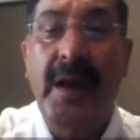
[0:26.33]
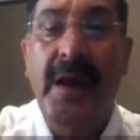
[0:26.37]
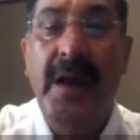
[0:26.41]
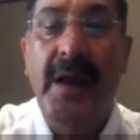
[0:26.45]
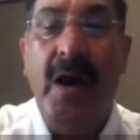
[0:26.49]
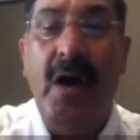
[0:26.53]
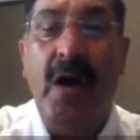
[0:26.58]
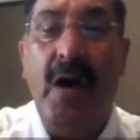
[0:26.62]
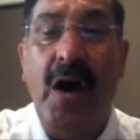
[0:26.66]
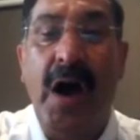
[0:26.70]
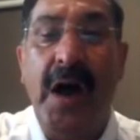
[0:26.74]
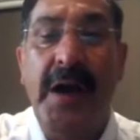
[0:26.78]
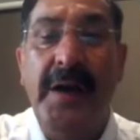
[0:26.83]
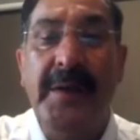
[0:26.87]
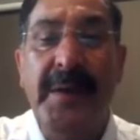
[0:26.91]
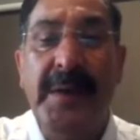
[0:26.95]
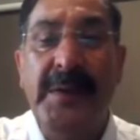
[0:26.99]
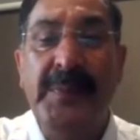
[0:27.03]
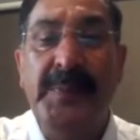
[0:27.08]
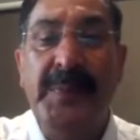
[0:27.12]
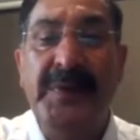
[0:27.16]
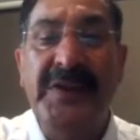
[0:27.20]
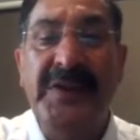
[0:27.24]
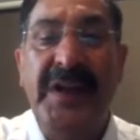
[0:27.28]
Now I'm
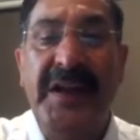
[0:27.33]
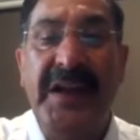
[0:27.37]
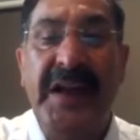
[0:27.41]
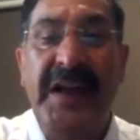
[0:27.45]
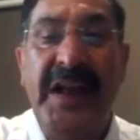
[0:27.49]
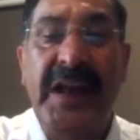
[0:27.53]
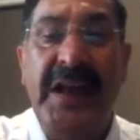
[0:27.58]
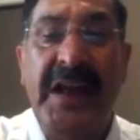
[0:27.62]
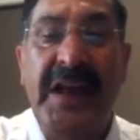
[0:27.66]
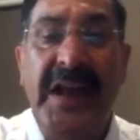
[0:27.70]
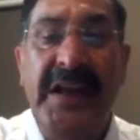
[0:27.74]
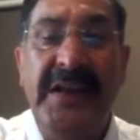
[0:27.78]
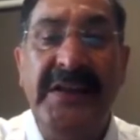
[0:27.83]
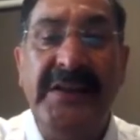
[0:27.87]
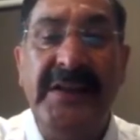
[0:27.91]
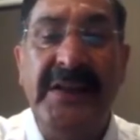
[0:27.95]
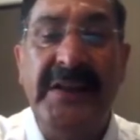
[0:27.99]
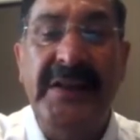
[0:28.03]
just presenting a case.